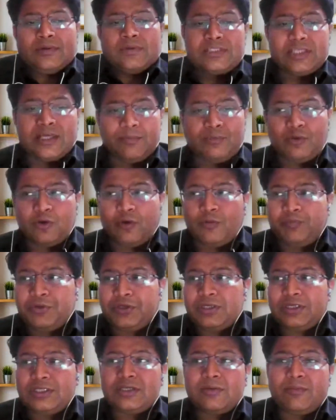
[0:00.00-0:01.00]

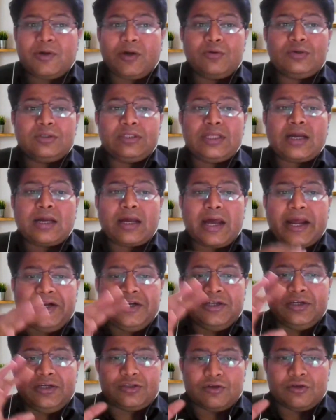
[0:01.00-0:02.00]
subtopic is about the
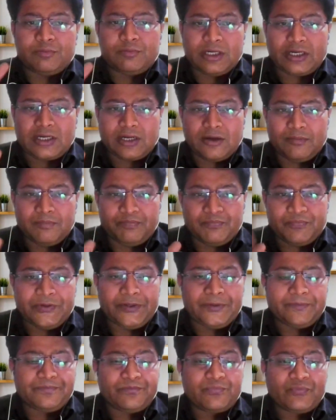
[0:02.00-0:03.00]
kinds of the company